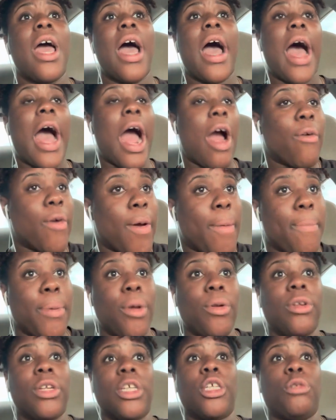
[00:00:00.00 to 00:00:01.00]
I
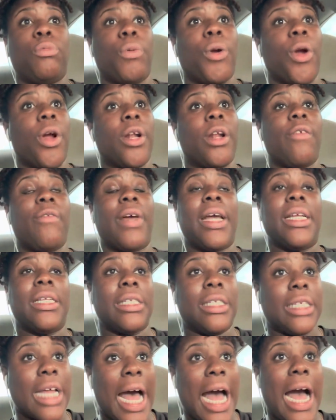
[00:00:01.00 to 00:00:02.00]
rebuke the spirit of
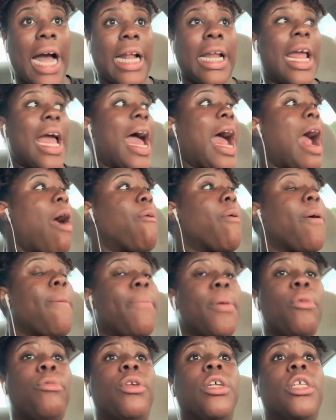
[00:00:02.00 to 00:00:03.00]
anxiety. I
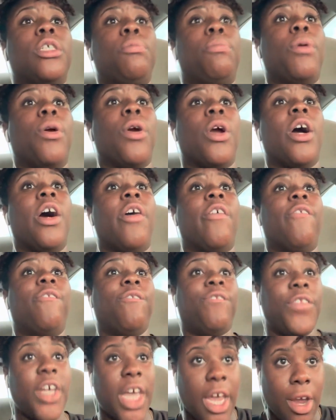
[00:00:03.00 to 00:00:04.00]
rebuke the spirit of
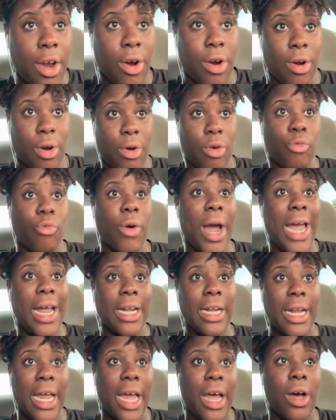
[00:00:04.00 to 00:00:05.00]
fear
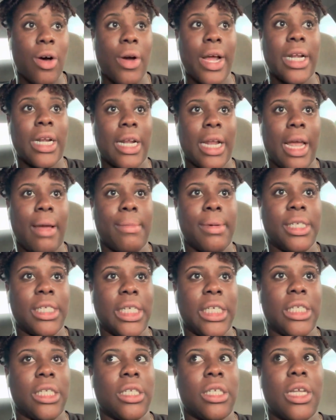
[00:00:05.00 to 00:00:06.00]
right now in the name of
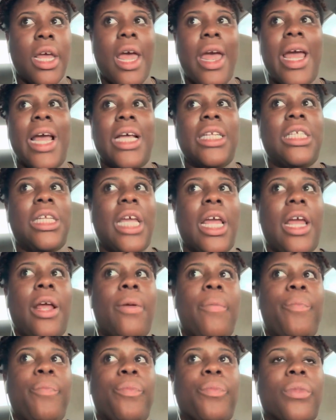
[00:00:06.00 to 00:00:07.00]
Jesus. And see,
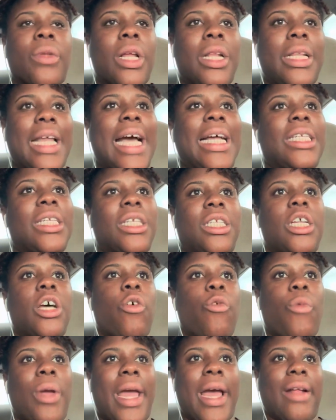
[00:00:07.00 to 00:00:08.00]
that's the
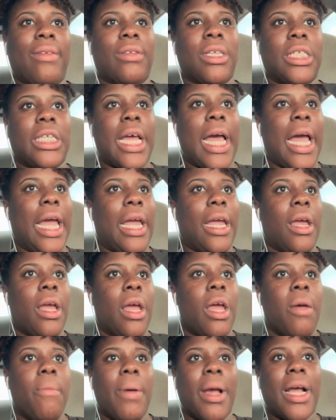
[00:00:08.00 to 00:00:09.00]
stuff we have to say,
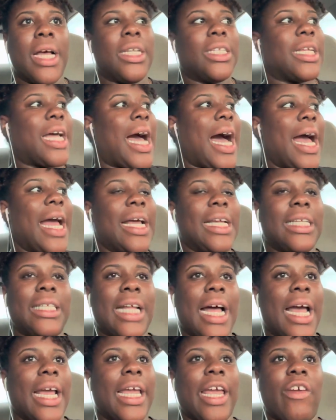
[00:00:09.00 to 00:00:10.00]
because God has
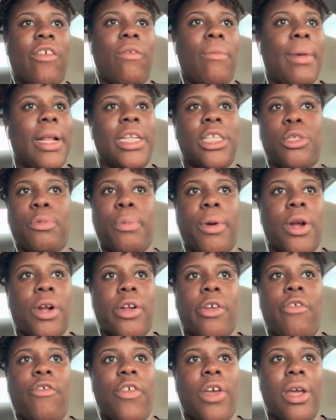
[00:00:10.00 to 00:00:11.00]
not given me the spirit
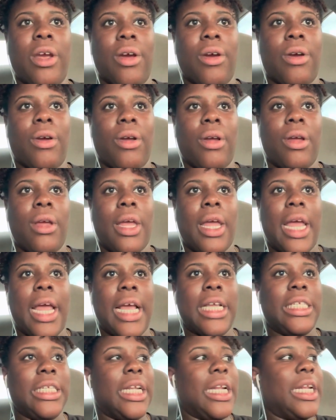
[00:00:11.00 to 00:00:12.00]
of fear.
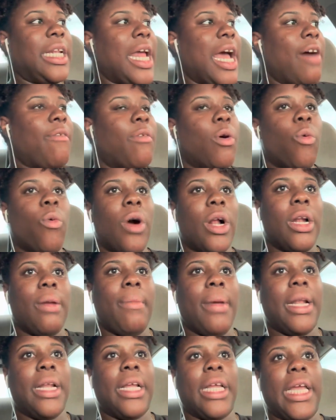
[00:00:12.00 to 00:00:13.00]
And see, the devil wanted
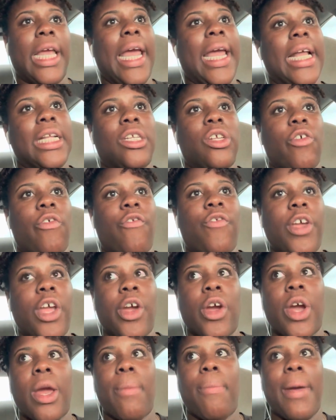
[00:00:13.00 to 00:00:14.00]
me to get into
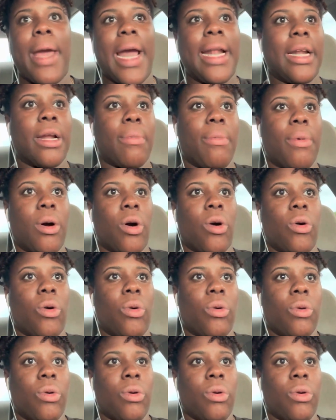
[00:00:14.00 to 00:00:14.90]
fear and panic mode.